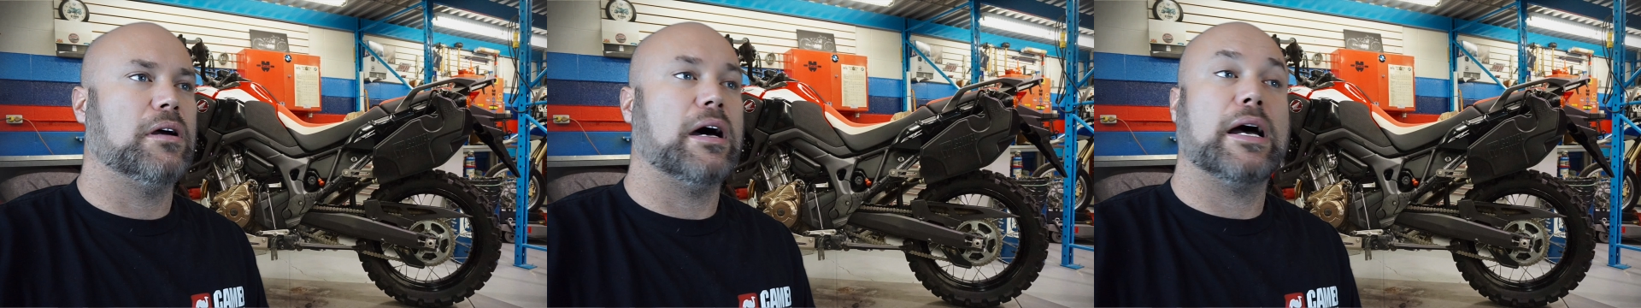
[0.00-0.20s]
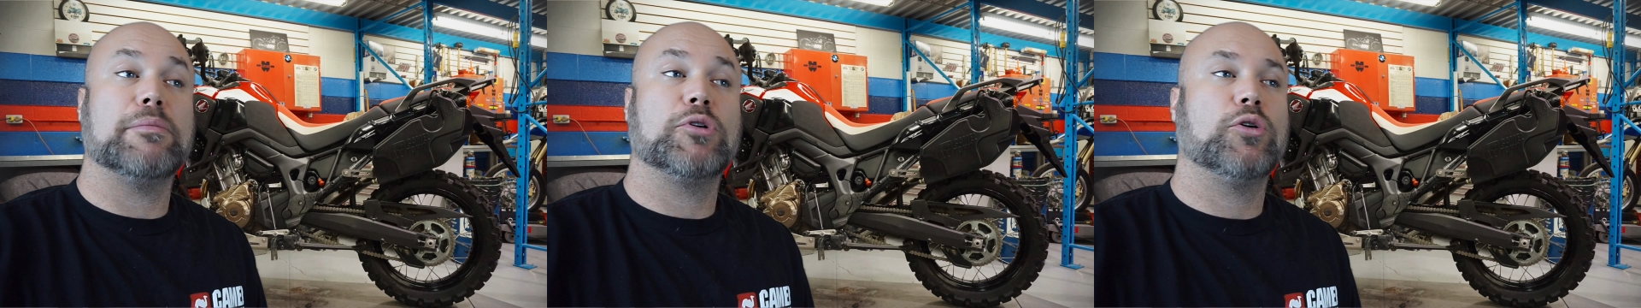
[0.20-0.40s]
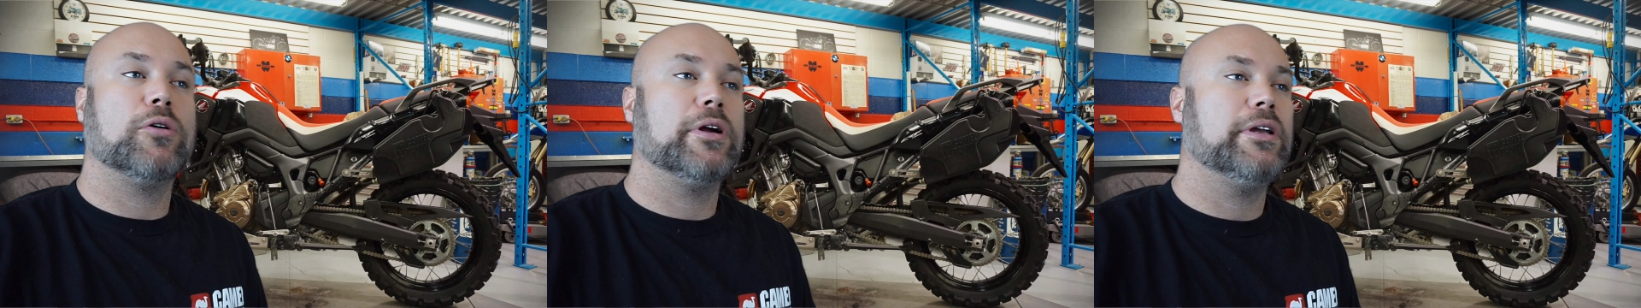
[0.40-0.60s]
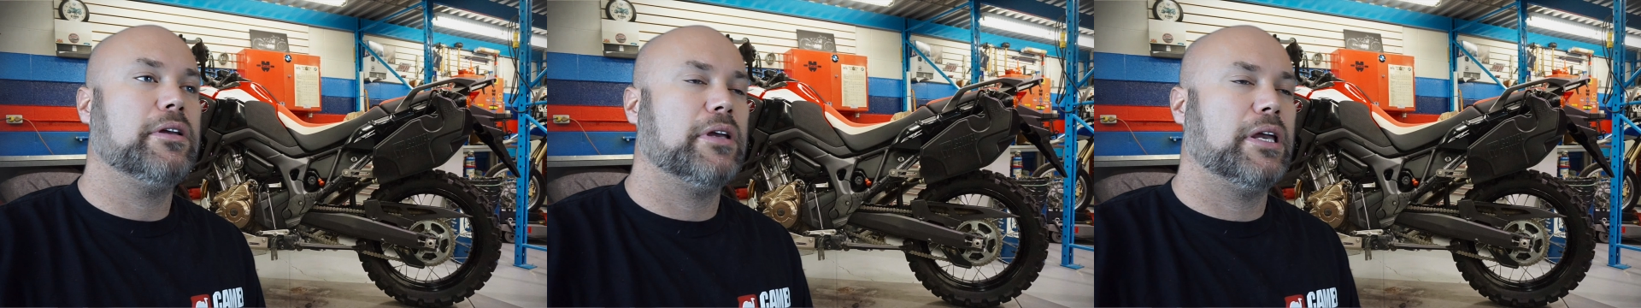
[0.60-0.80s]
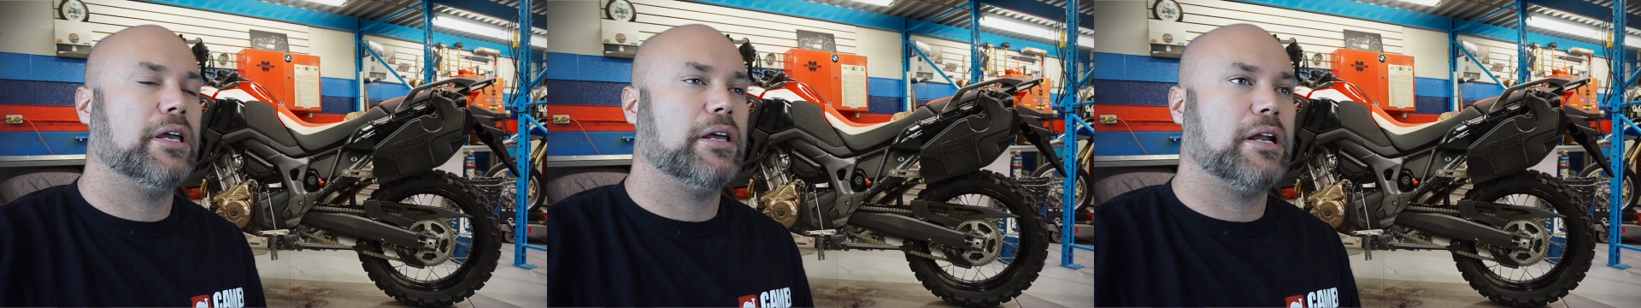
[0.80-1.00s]
I'm Cory,
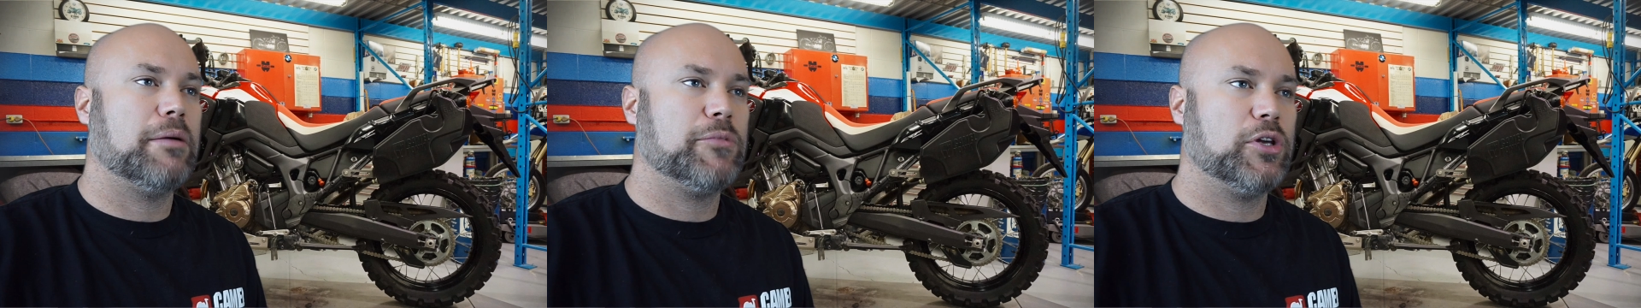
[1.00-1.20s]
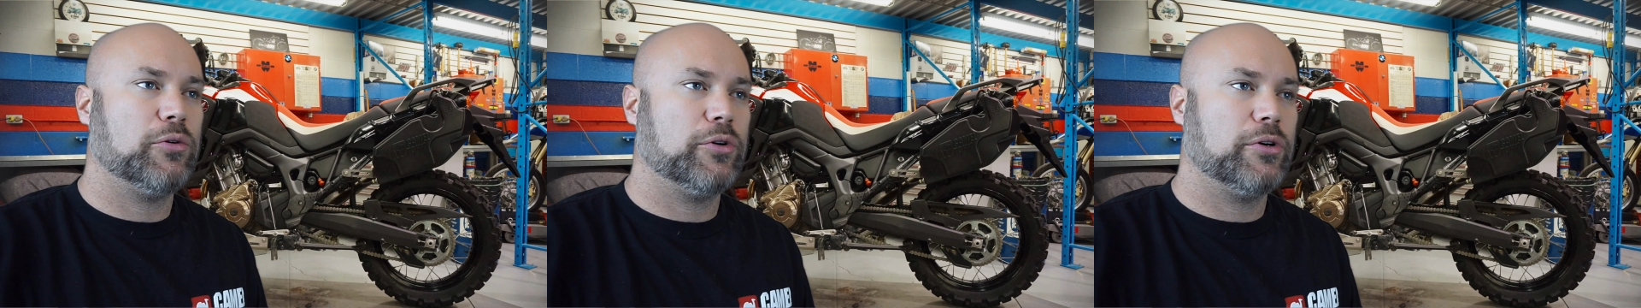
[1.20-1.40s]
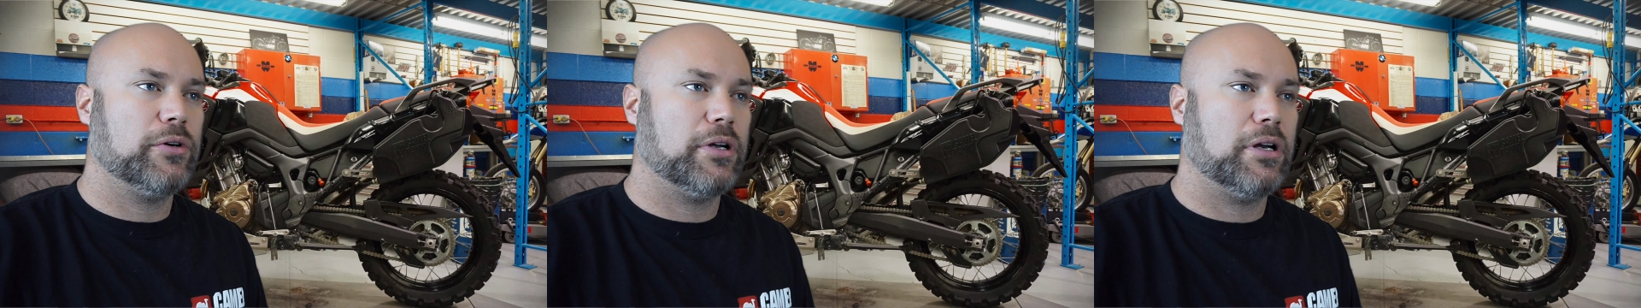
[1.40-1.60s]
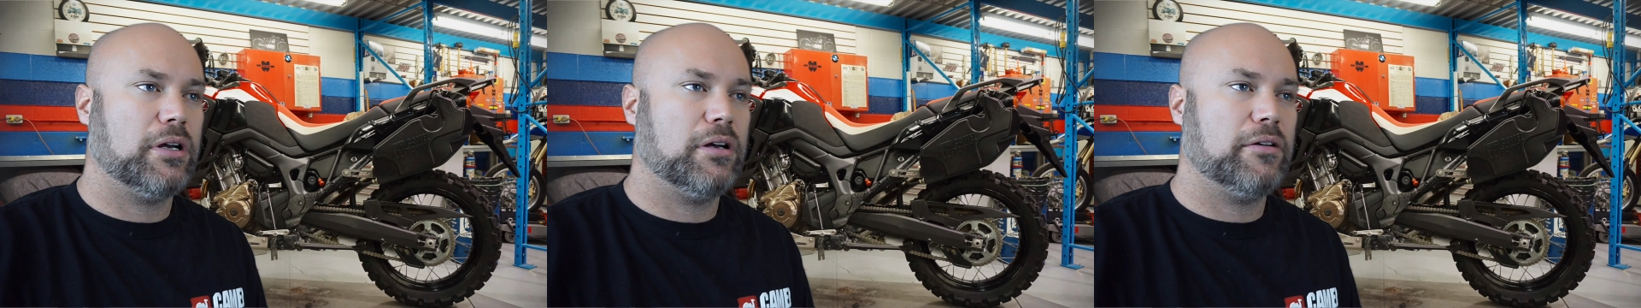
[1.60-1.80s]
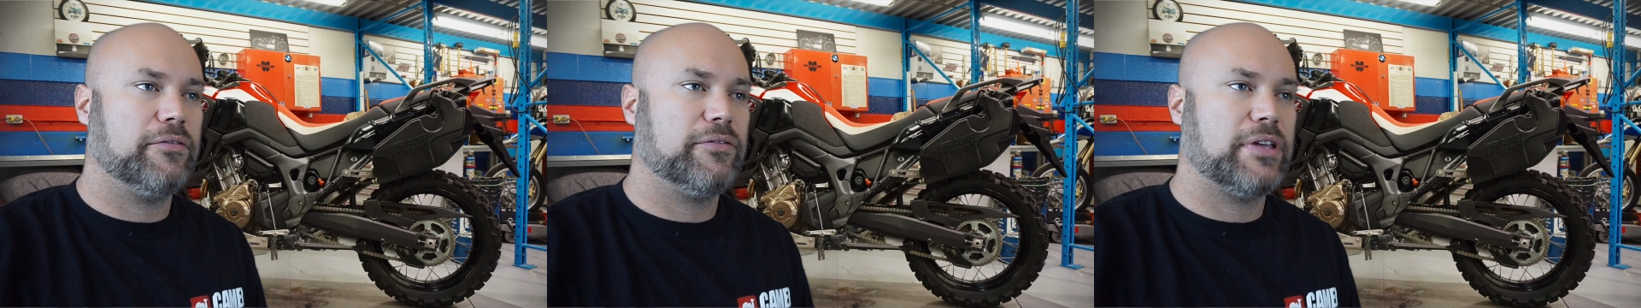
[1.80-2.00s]
and I'm the owner
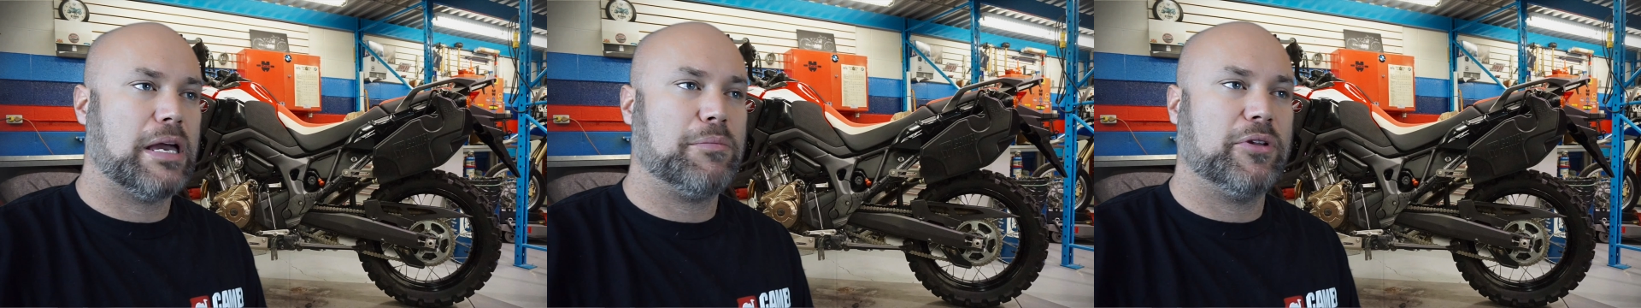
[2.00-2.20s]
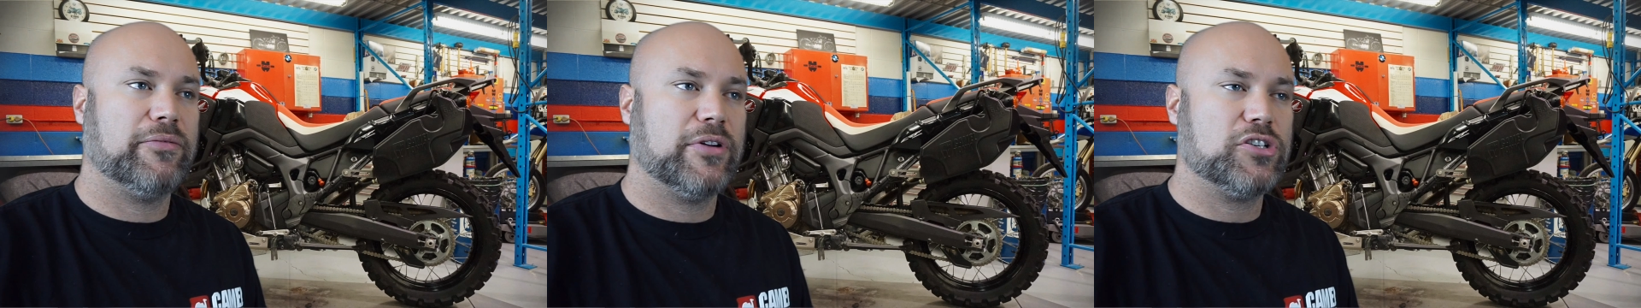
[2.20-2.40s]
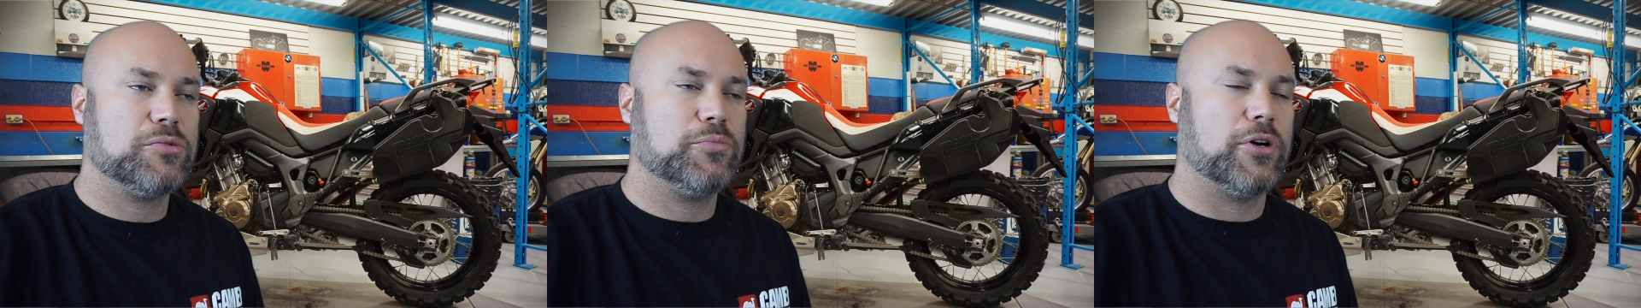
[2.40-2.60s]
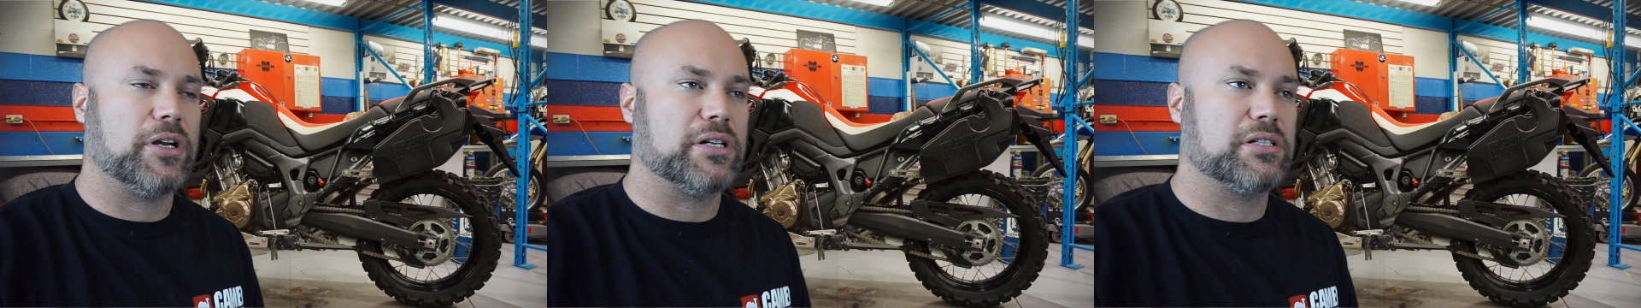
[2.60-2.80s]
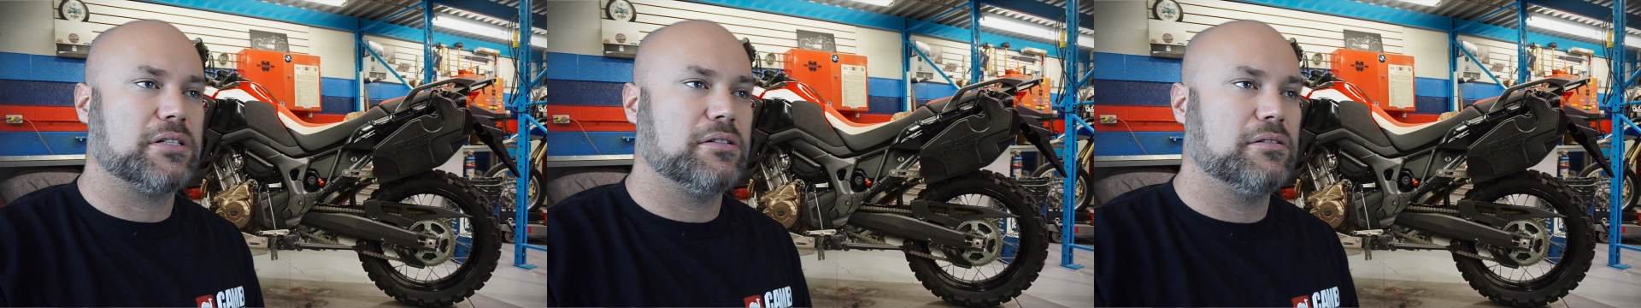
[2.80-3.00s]
of Camel Adventure
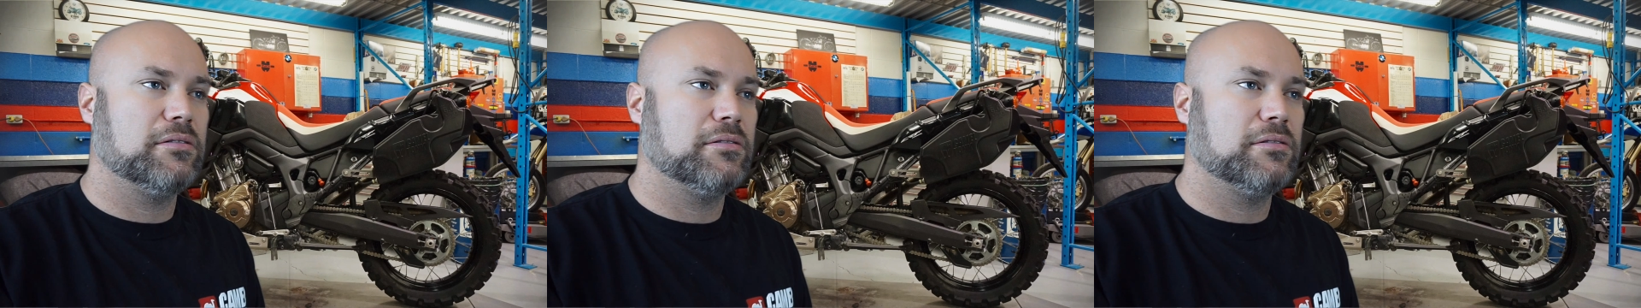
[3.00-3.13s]
Products.